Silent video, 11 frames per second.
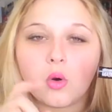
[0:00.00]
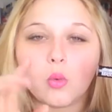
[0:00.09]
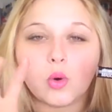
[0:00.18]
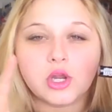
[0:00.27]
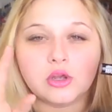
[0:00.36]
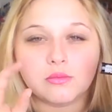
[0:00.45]

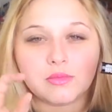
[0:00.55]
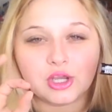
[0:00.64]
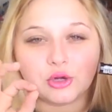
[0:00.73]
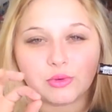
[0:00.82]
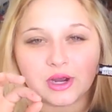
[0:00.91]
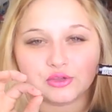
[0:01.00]
or you can make
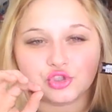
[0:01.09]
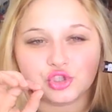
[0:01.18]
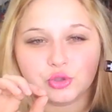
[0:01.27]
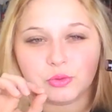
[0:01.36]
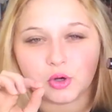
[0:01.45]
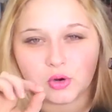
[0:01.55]
your brows
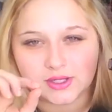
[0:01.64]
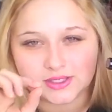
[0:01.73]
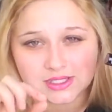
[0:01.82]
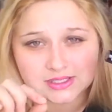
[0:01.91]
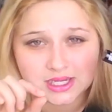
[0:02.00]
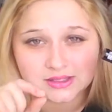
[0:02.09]
super
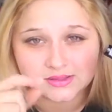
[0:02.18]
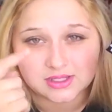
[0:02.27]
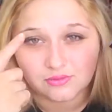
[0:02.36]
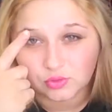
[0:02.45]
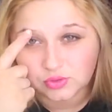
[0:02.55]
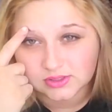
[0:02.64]
crazy intense
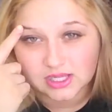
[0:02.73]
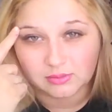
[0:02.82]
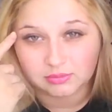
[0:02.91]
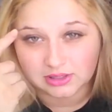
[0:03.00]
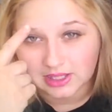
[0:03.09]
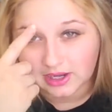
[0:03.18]
if you just
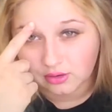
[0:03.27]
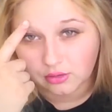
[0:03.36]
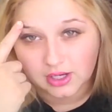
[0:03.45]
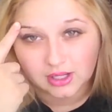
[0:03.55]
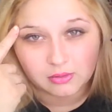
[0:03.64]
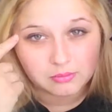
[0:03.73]
keep
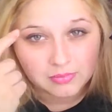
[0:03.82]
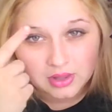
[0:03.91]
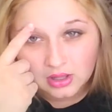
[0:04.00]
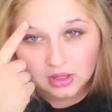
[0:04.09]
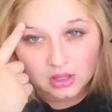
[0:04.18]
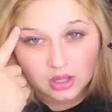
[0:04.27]
layering them,
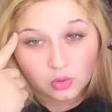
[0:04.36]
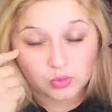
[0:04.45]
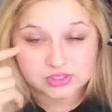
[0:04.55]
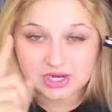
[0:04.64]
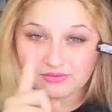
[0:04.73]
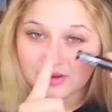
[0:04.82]

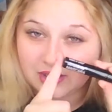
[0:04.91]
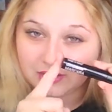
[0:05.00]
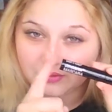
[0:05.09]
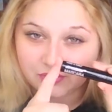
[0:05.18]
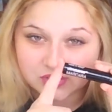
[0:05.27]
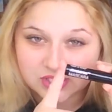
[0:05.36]
which I found out
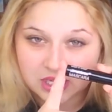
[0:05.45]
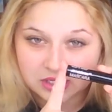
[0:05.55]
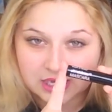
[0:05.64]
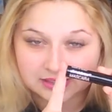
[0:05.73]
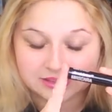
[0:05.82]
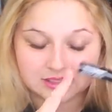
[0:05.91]
the first day on
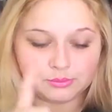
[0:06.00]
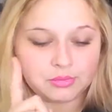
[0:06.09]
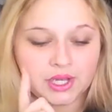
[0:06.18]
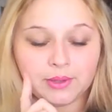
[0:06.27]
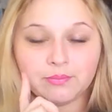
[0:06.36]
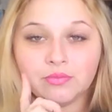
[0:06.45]
accident,
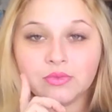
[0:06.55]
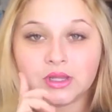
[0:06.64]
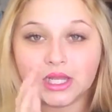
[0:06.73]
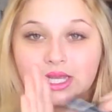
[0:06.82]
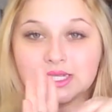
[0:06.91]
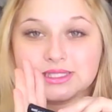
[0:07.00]
but
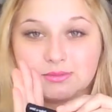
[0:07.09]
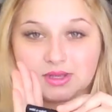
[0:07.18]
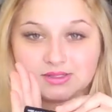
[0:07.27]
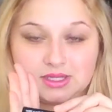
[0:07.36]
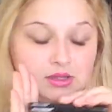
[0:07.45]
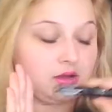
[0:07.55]
it's
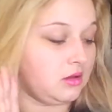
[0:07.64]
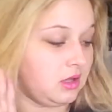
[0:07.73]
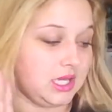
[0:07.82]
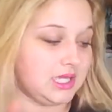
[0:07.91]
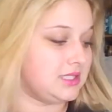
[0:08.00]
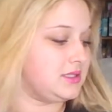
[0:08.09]
amazing.
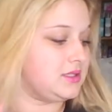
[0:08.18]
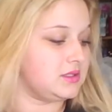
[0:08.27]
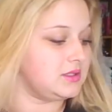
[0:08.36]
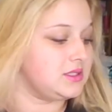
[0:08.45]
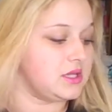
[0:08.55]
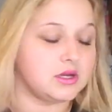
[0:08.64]
It's
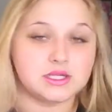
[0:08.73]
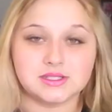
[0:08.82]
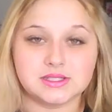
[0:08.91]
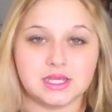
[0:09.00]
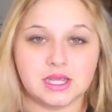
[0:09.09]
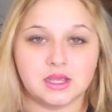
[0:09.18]

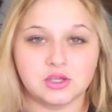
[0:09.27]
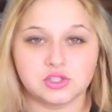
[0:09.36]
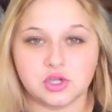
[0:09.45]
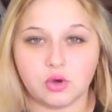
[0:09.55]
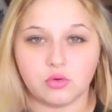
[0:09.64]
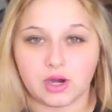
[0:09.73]
seriously
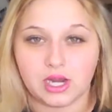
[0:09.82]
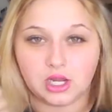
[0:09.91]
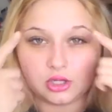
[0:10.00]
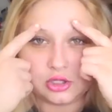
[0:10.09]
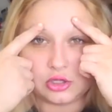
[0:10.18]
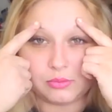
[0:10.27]
so great.
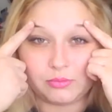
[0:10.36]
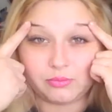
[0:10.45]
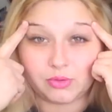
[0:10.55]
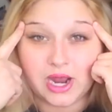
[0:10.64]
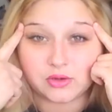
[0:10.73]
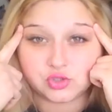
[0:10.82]
Your
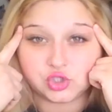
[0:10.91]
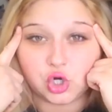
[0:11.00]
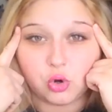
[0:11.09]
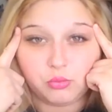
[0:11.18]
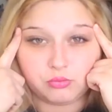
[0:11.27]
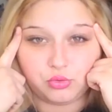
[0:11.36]
brows
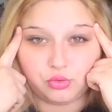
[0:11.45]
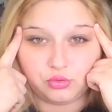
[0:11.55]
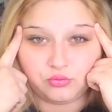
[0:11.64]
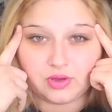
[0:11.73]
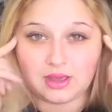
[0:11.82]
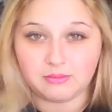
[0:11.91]
don't
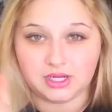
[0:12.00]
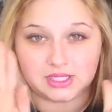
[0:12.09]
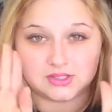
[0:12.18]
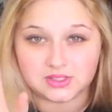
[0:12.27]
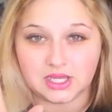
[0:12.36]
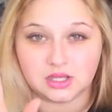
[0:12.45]
move. I mean,
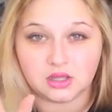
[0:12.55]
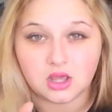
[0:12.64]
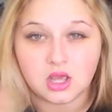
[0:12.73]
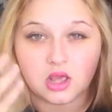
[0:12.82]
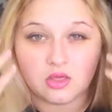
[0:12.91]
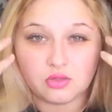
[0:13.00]
it's like
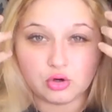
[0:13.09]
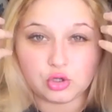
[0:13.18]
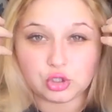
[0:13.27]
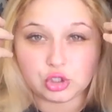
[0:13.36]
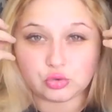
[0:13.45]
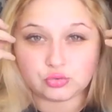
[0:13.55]
they're
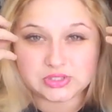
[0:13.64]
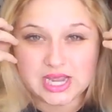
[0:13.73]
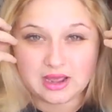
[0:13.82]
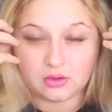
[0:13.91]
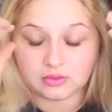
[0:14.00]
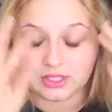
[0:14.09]
glued
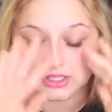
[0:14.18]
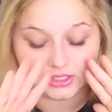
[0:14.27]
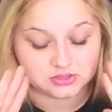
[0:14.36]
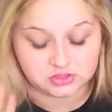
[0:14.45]
down. Like